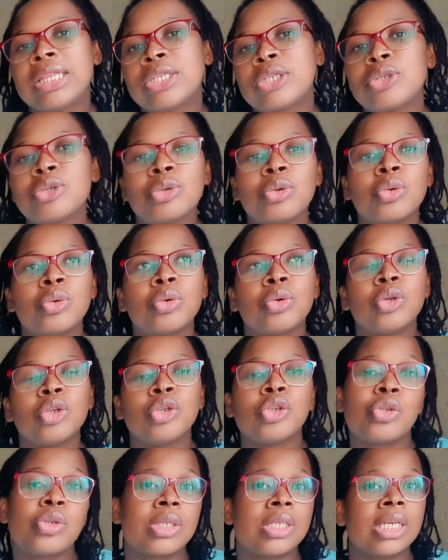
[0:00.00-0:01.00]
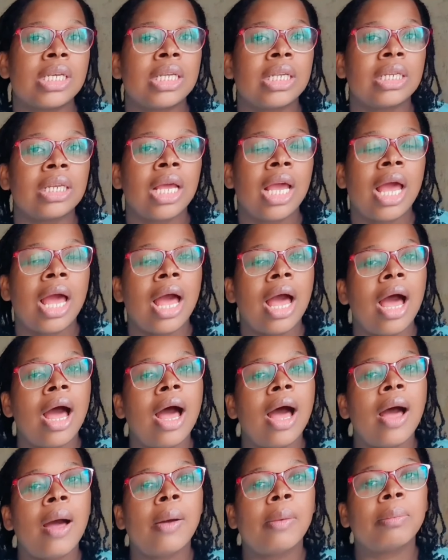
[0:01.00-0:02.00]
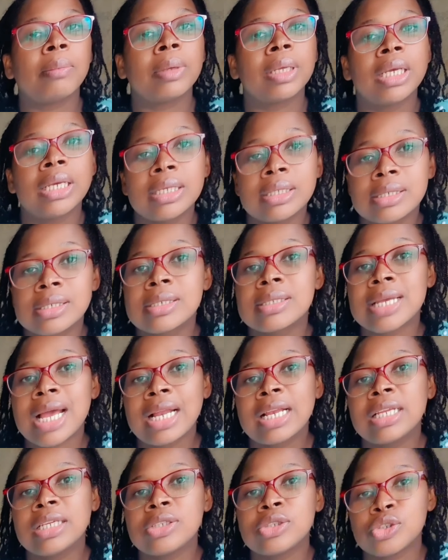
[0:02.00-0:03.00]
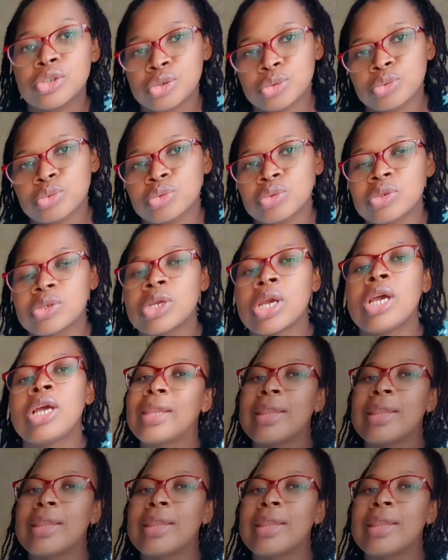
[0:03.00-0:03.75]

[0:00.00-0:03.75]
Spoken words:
to using heat styling tools?